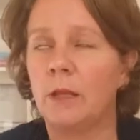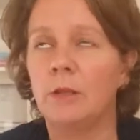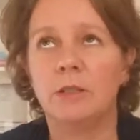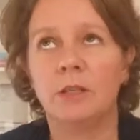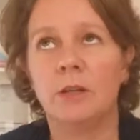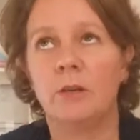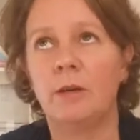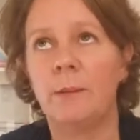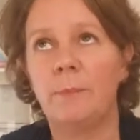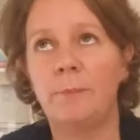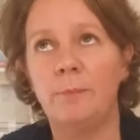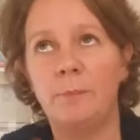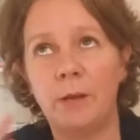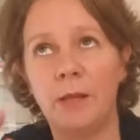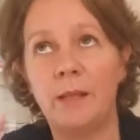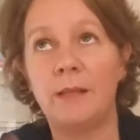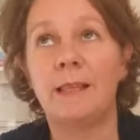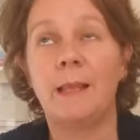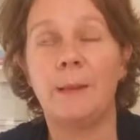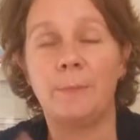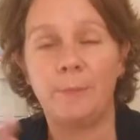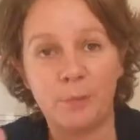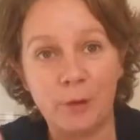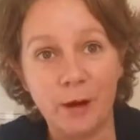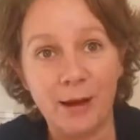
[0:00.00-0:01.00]
sorry,
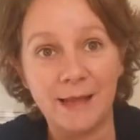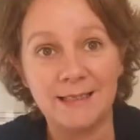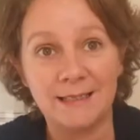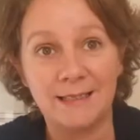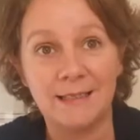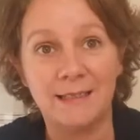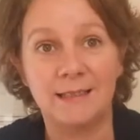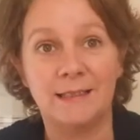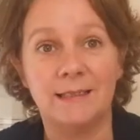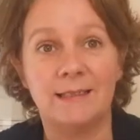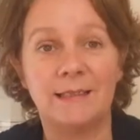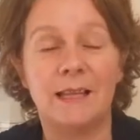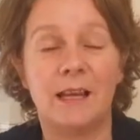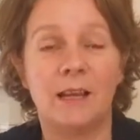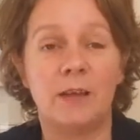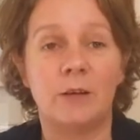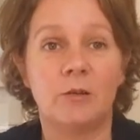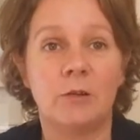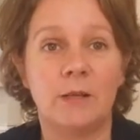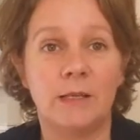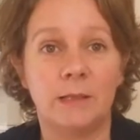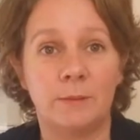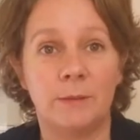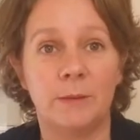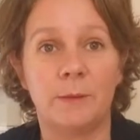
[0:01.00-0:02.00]
birthday presents
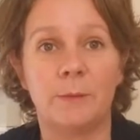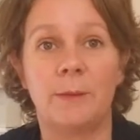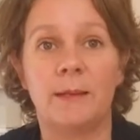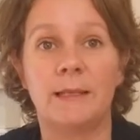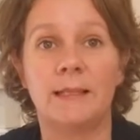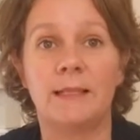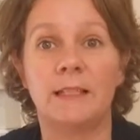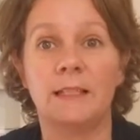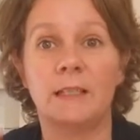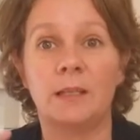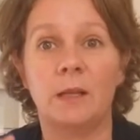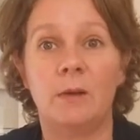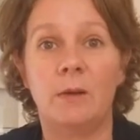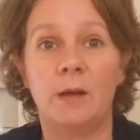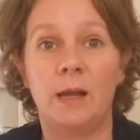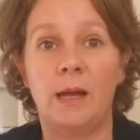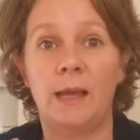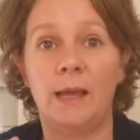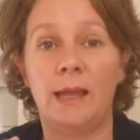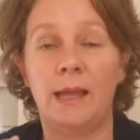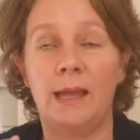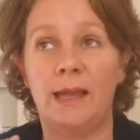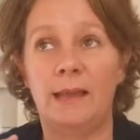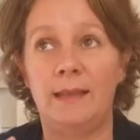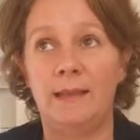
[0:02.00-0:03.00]
and Christmas presents
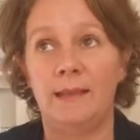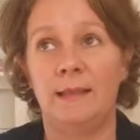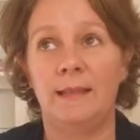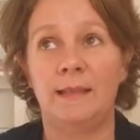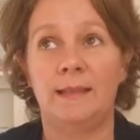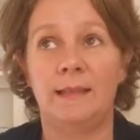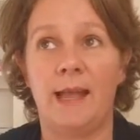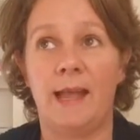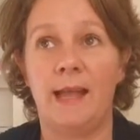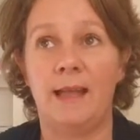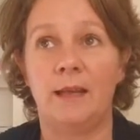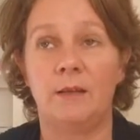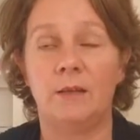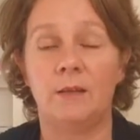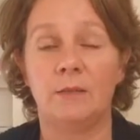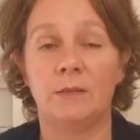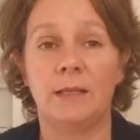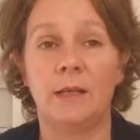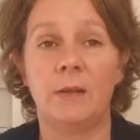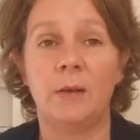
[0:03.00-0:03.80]
in the sale.